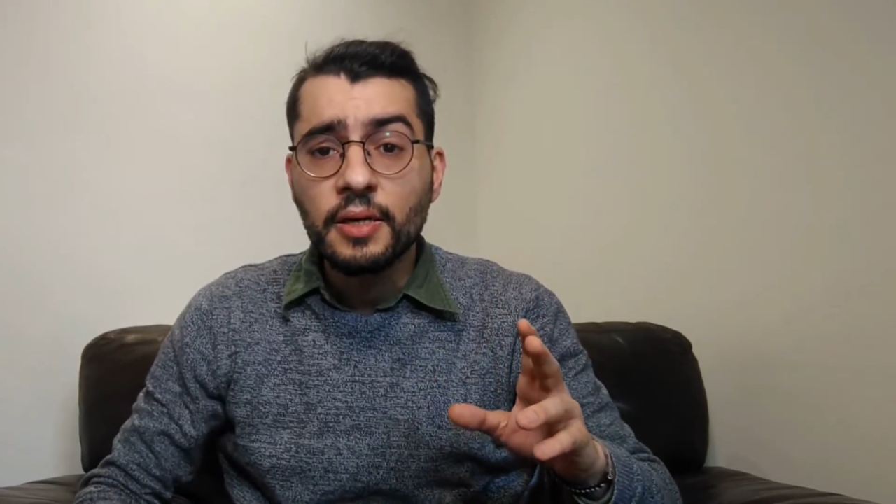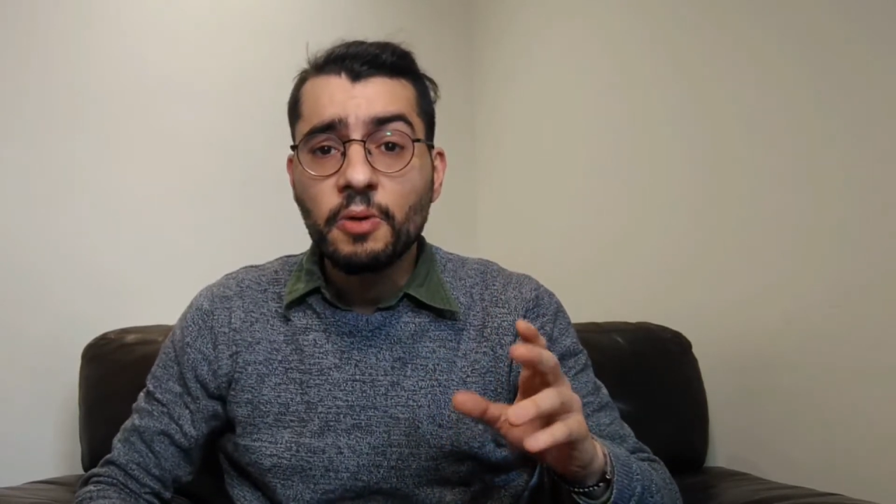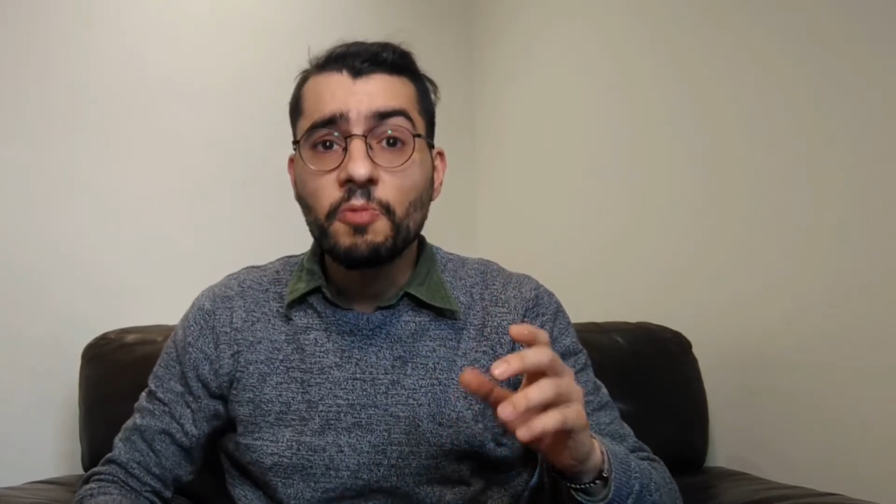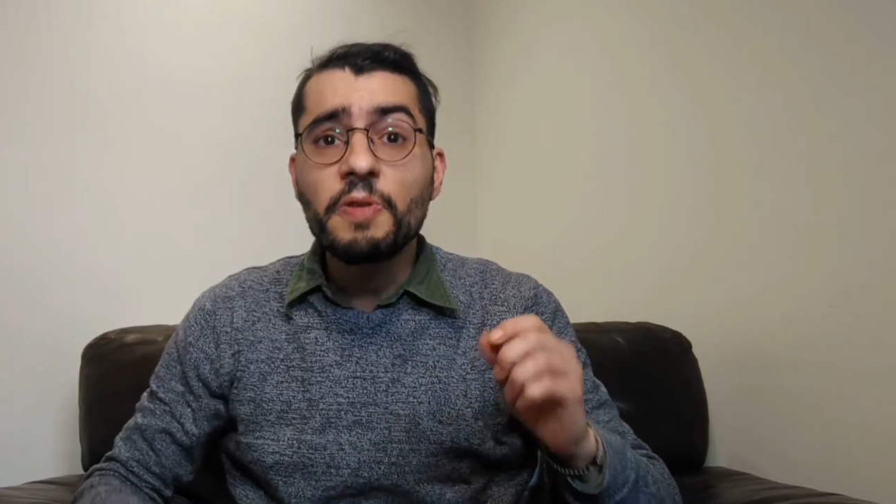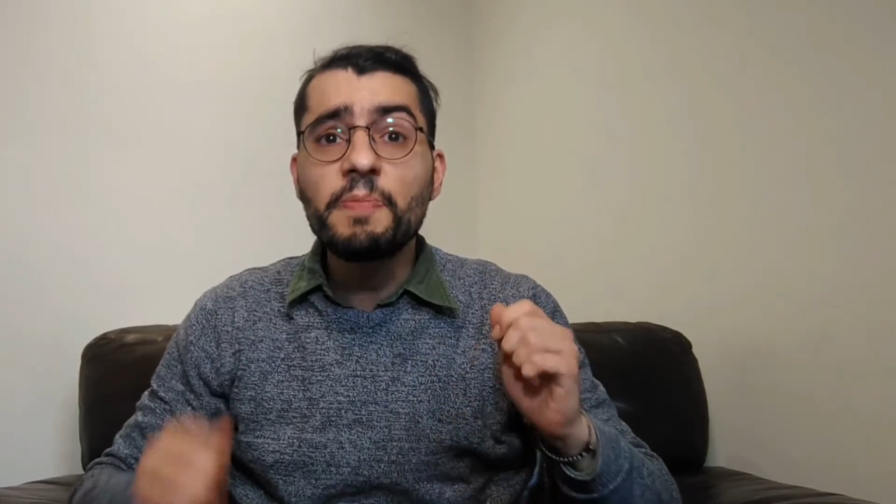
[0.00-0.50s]

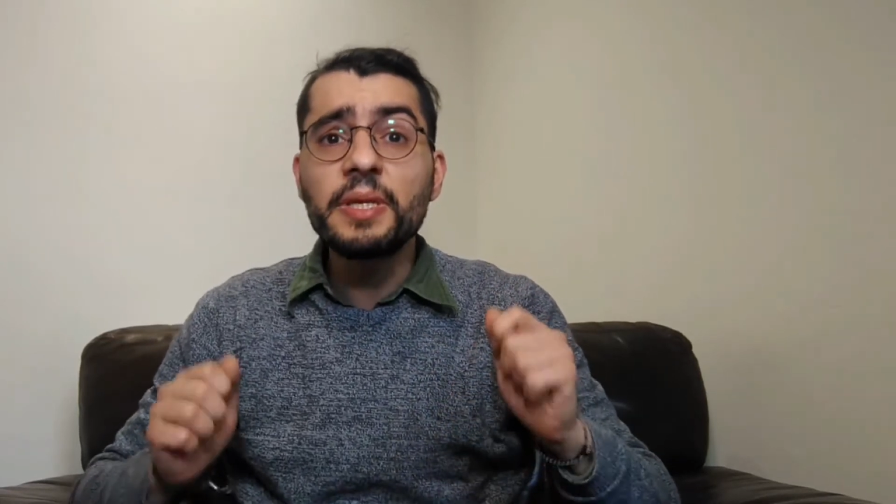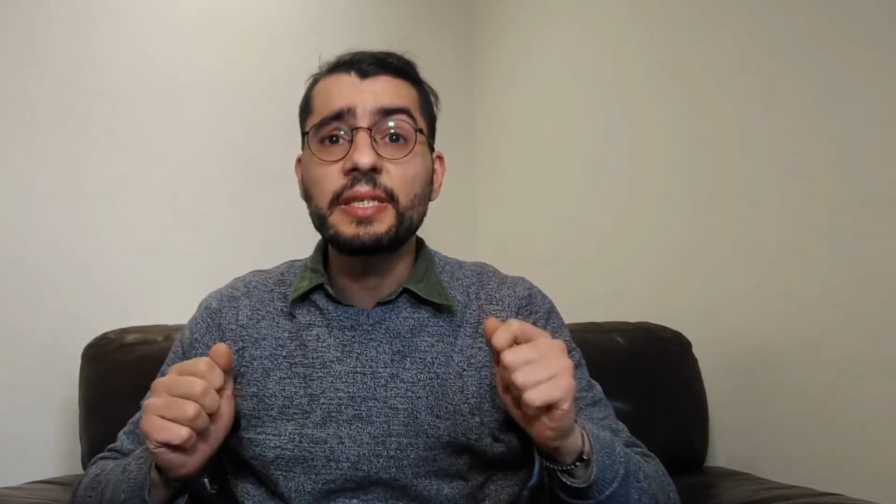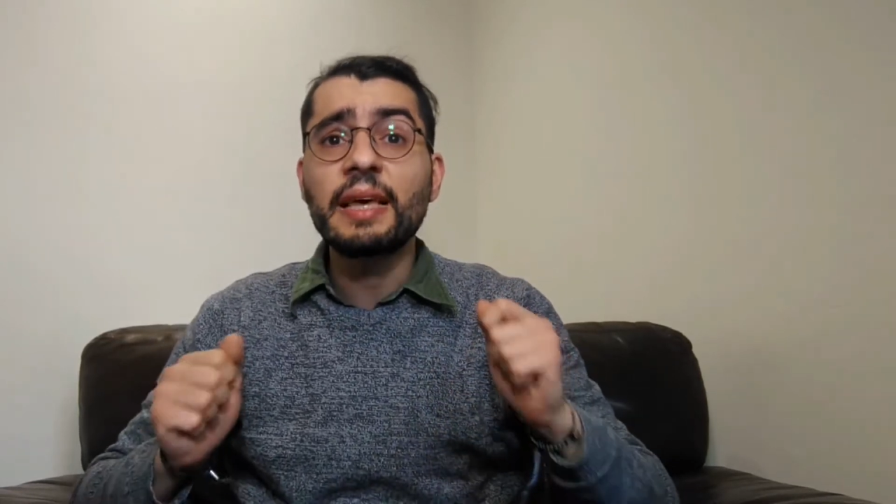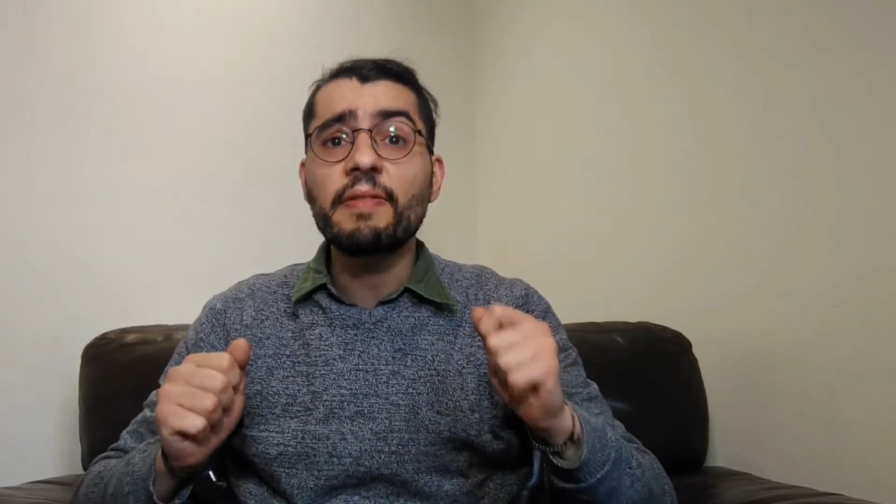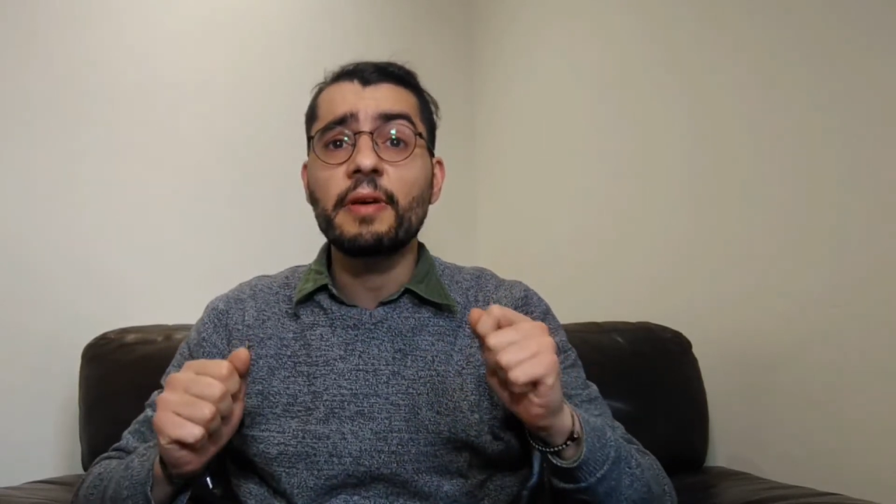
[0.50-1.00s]
We've been
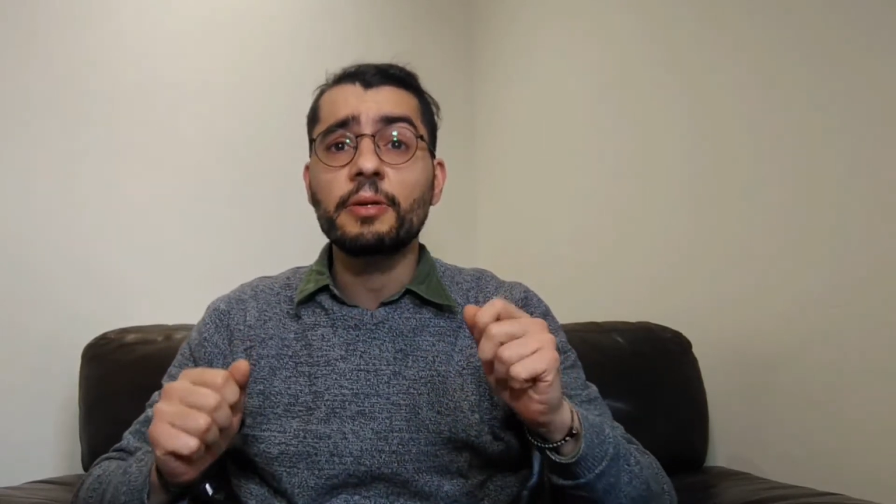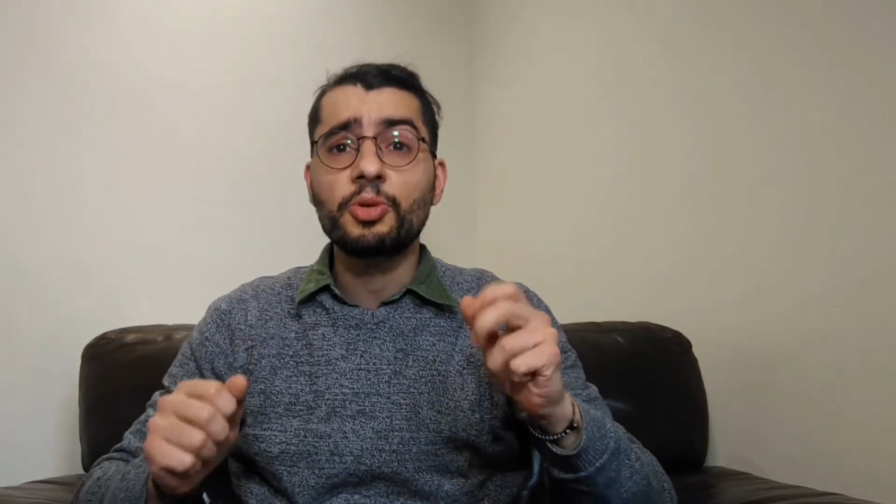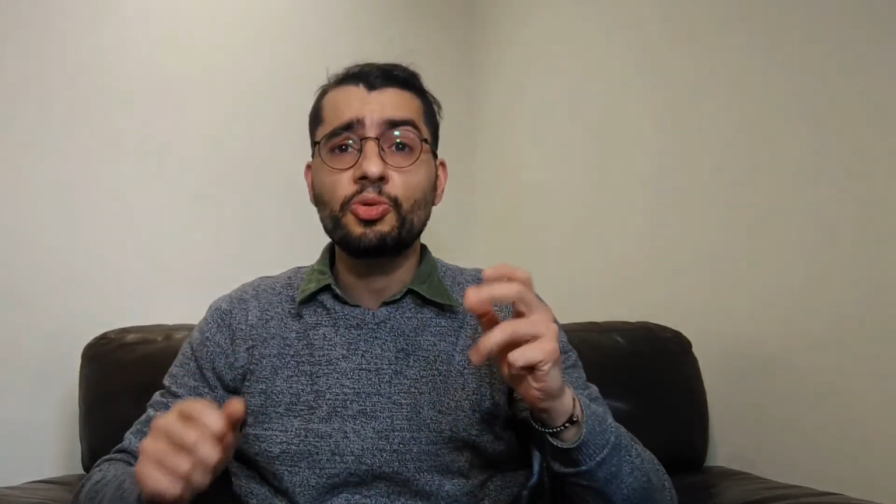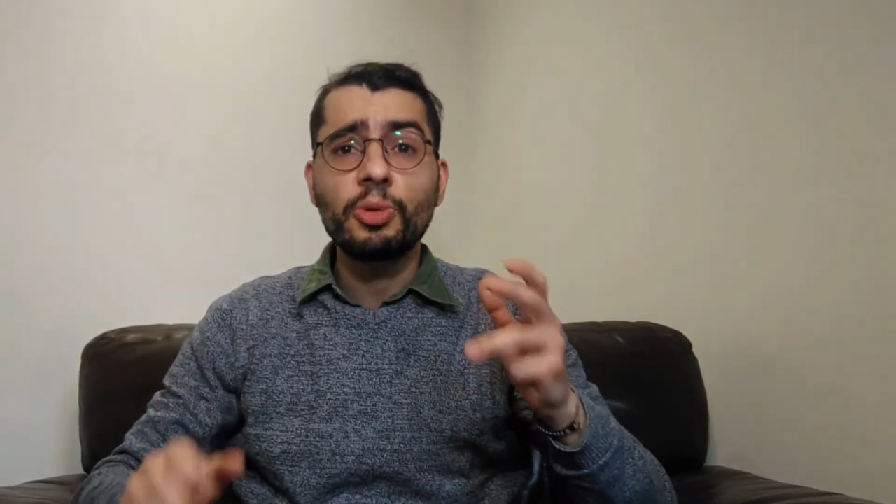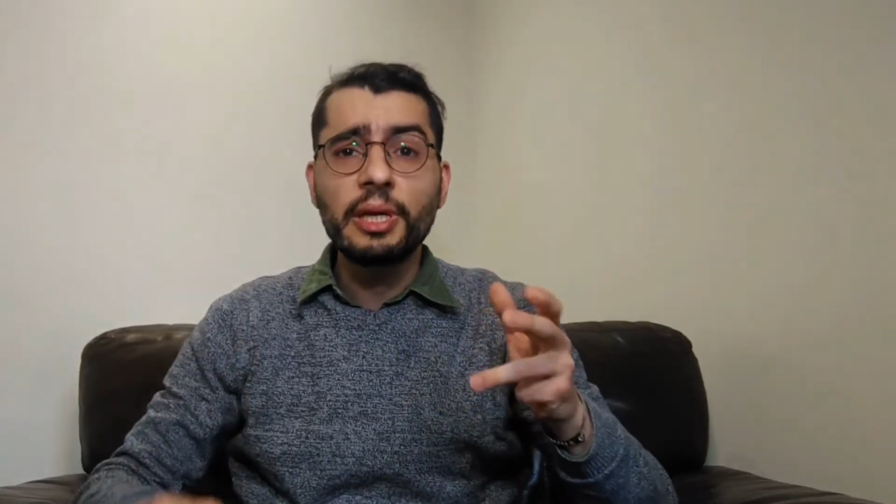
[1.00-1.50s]
sent there
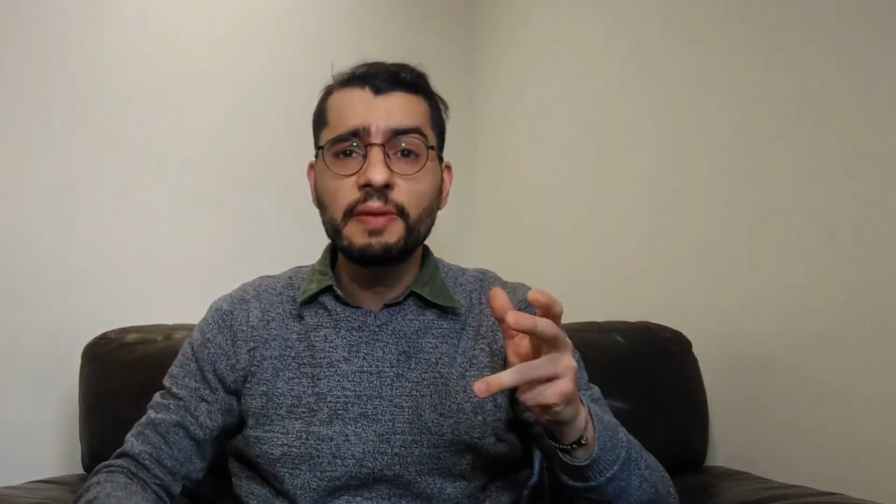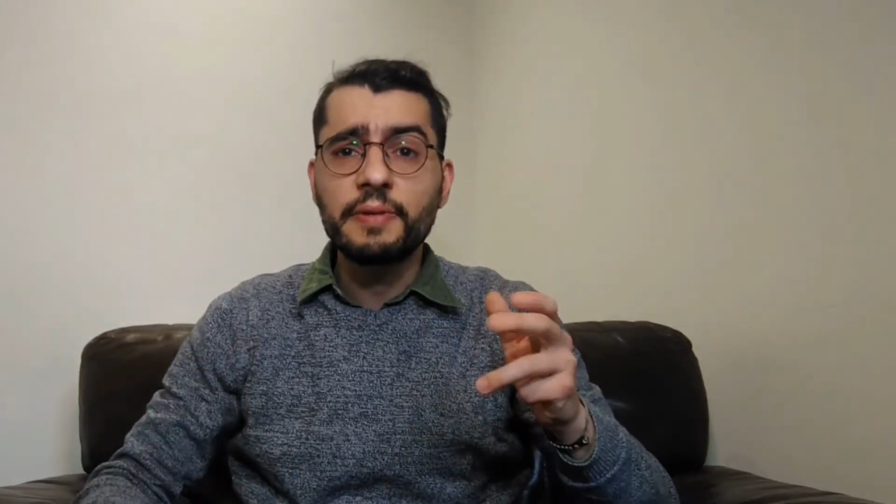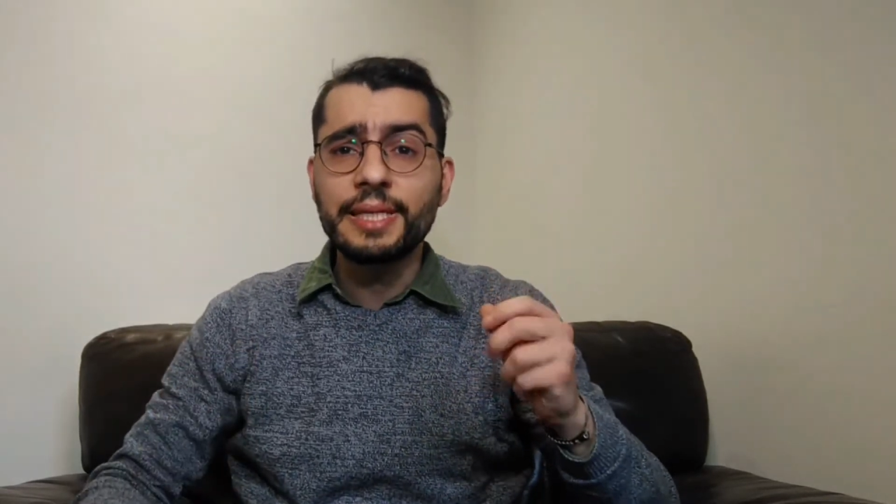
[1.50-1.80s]
to relieve